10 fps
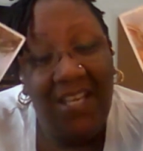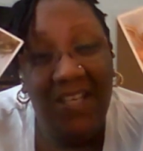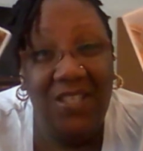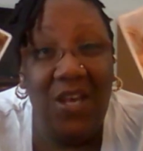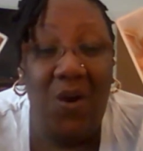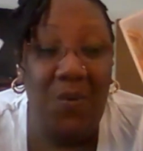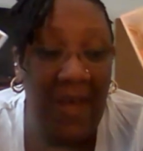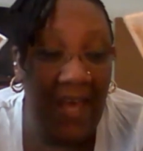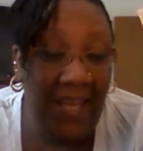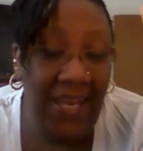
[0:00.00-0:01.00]
So
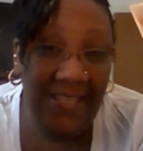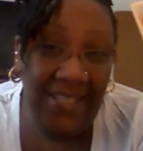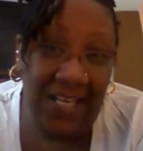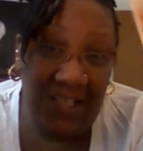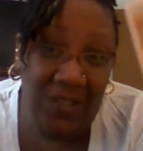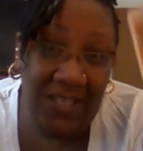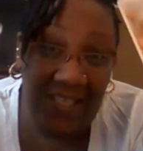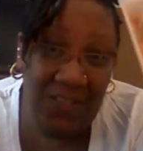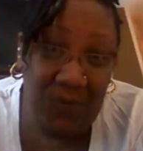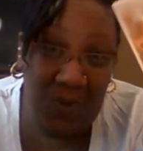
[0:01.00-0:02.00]
let's take a look at
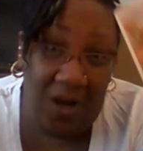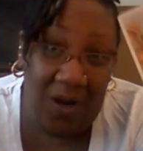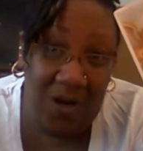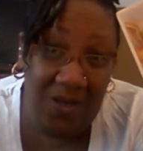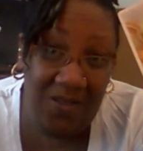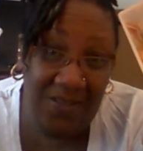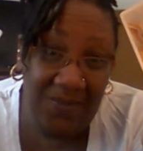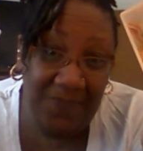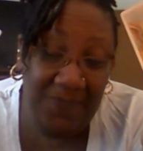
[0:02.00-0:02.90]
these 4 cards.